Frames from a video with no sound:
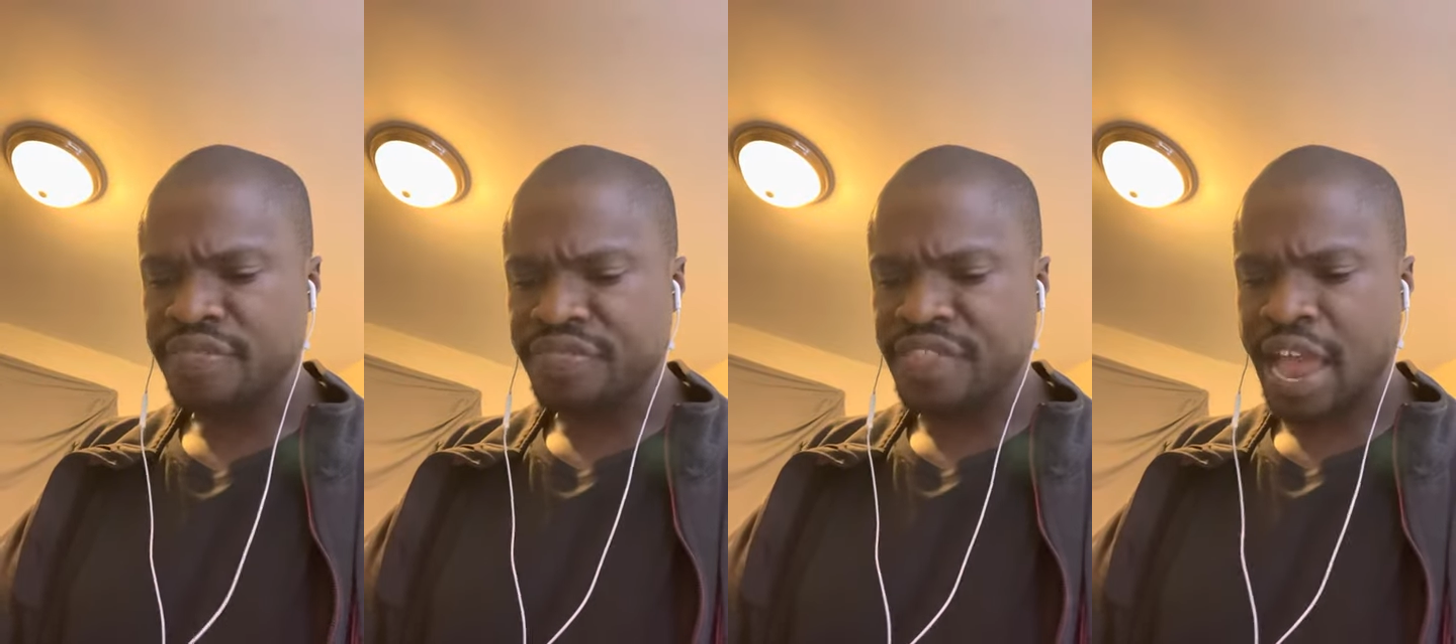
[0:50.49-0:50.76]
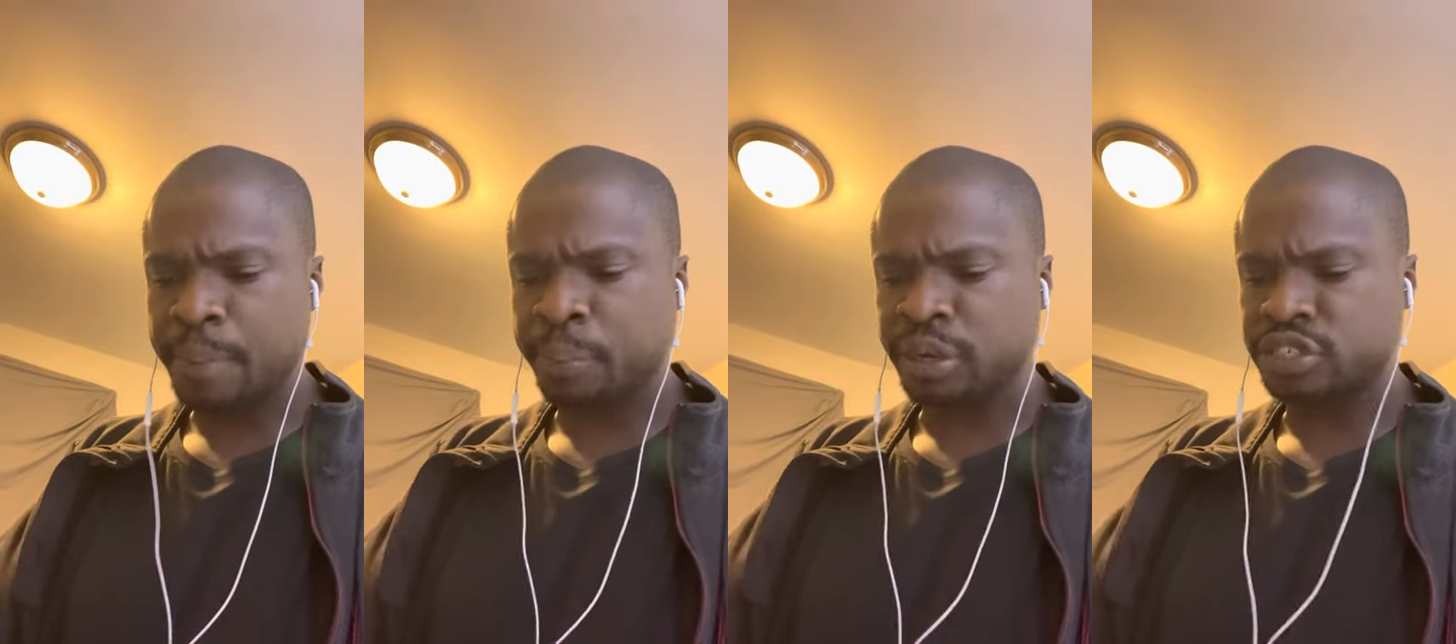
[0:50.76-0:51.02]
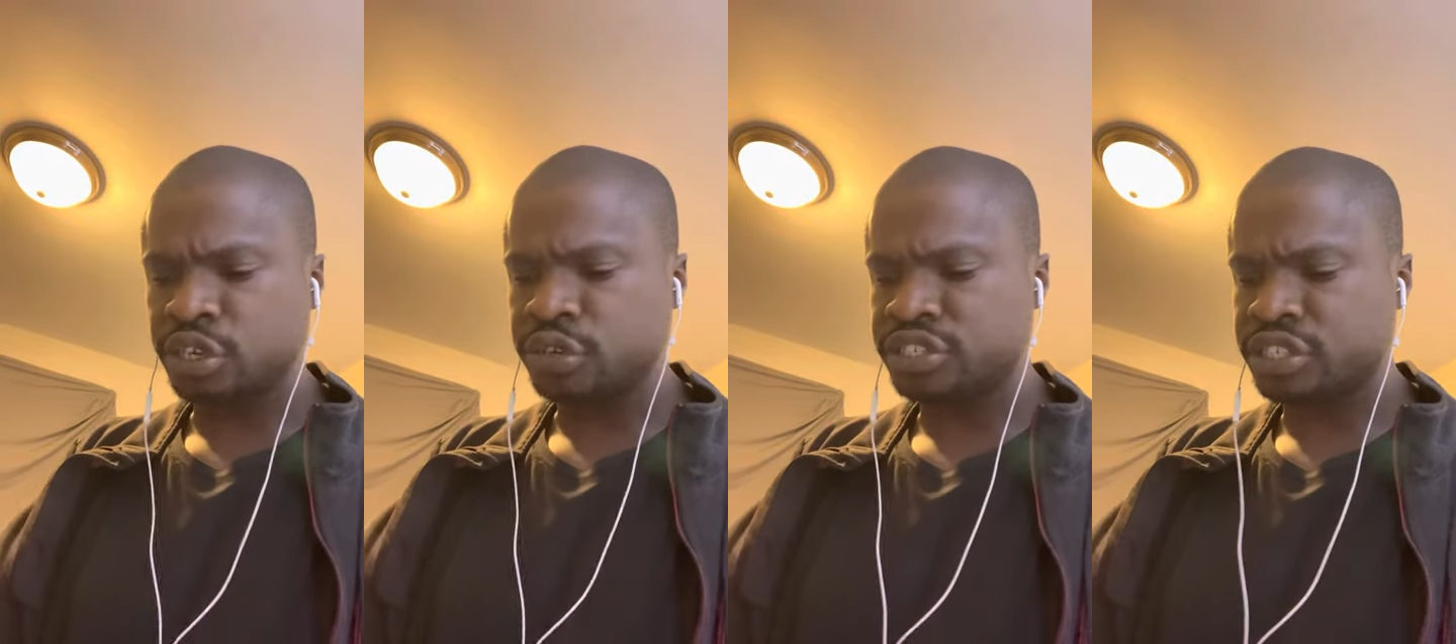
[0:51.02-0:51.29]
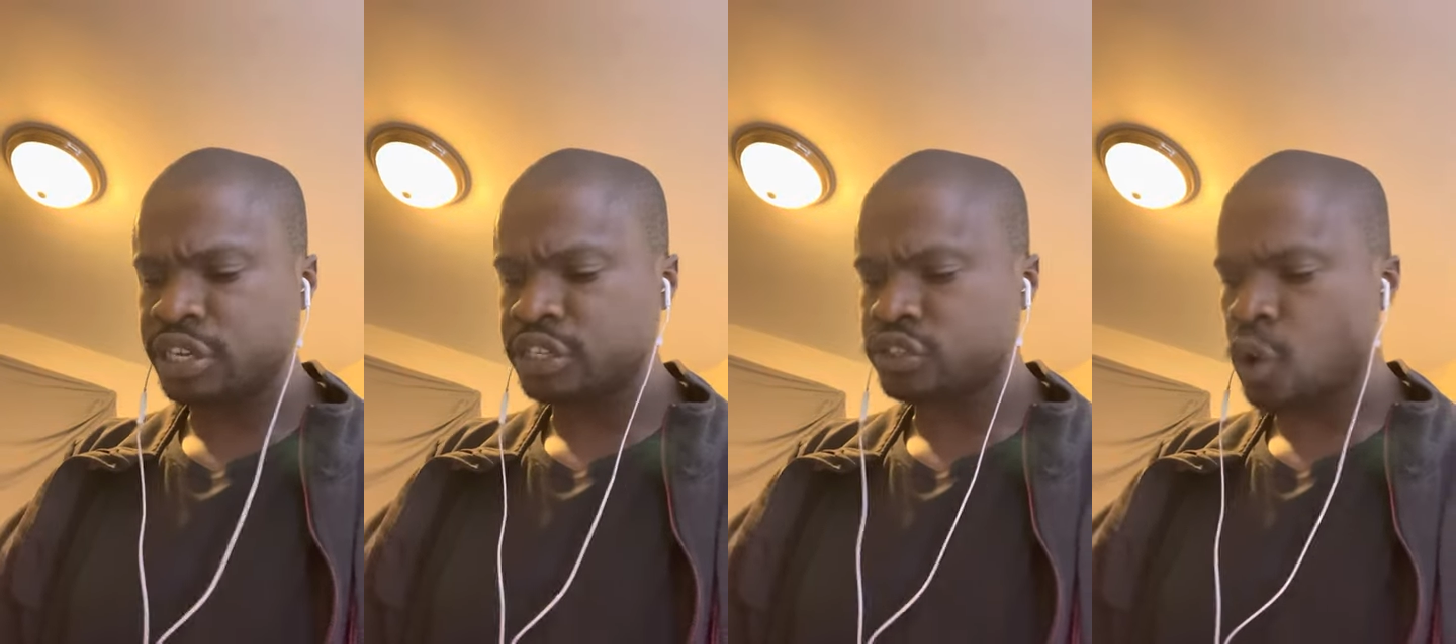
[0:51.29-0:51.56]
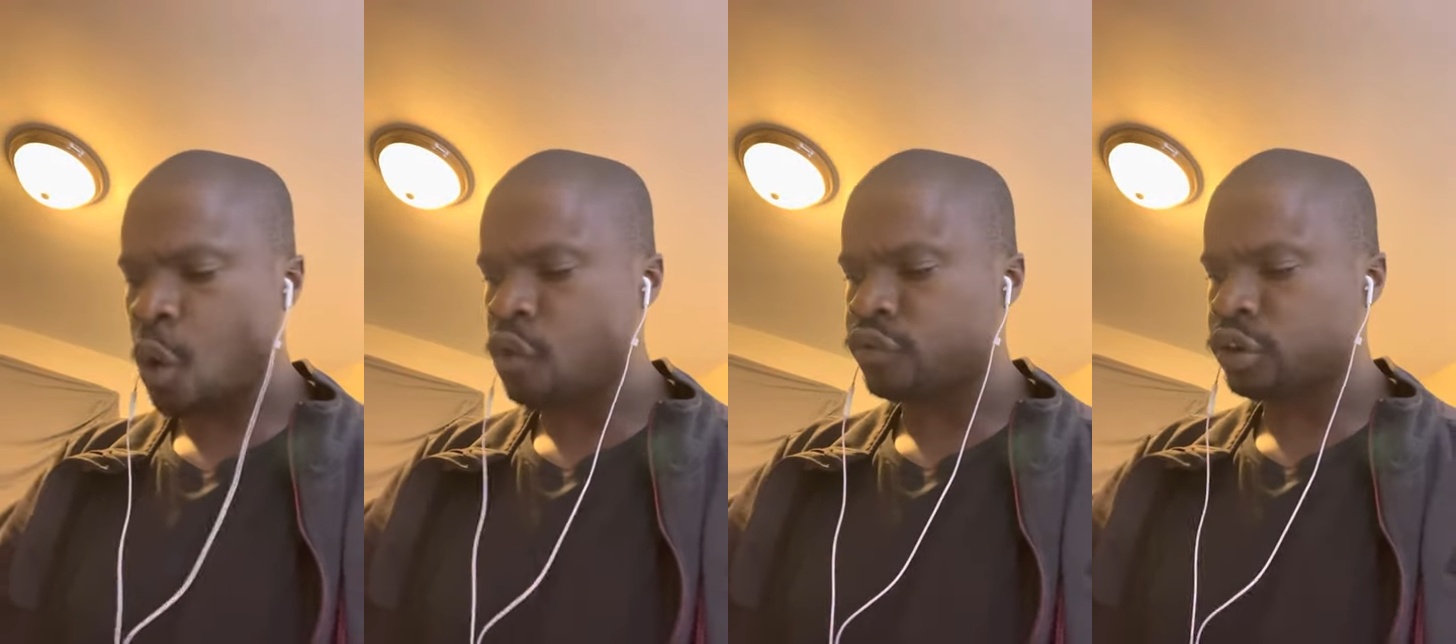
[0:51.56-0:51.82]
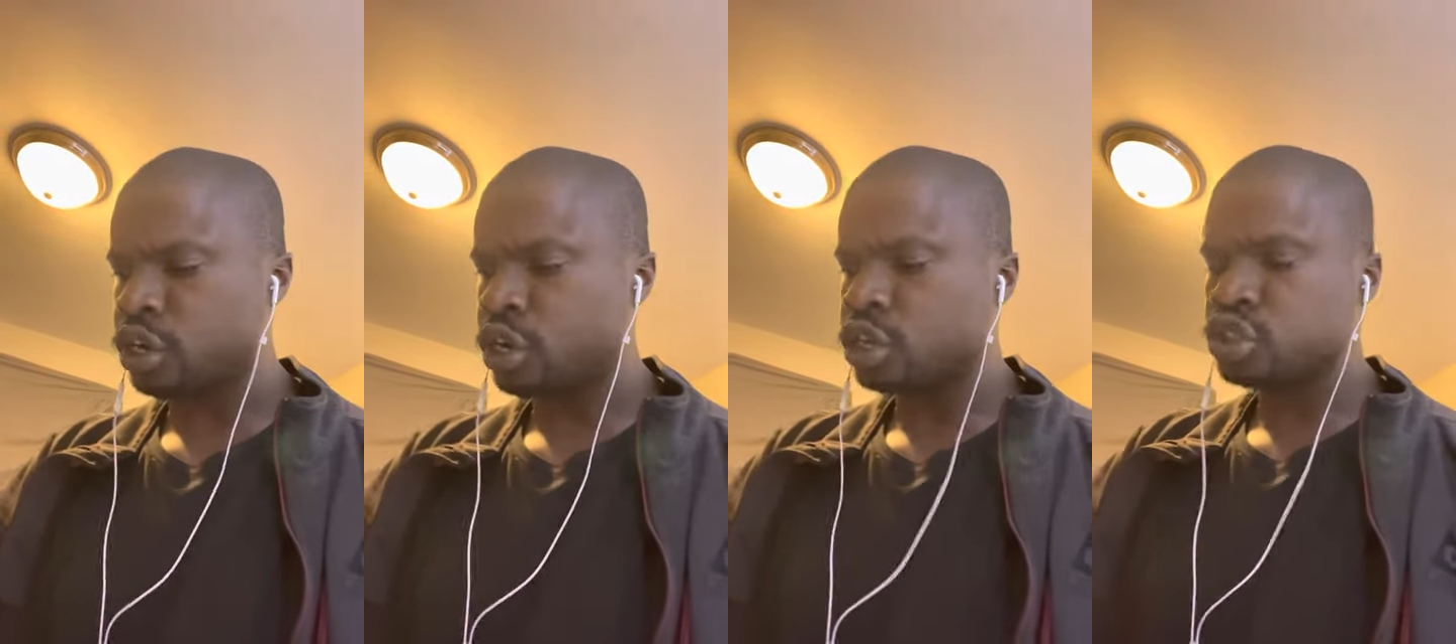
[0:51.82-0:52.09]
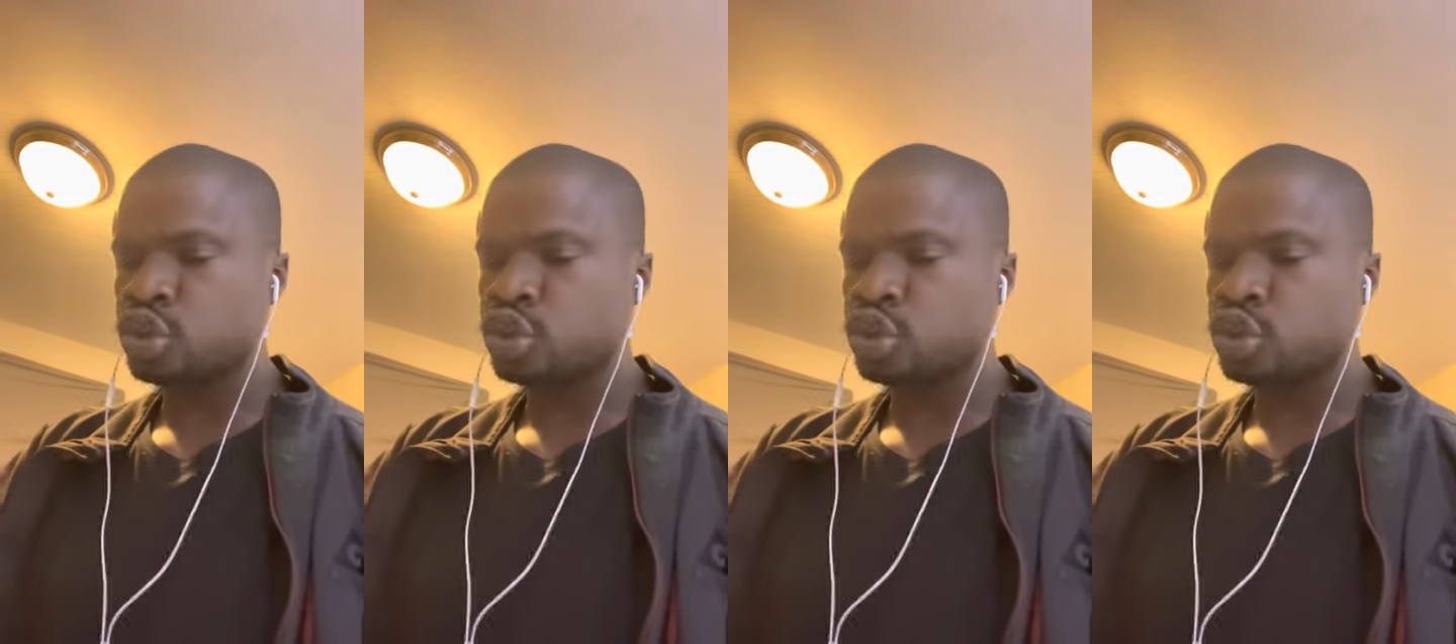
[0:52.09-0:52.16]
that produces over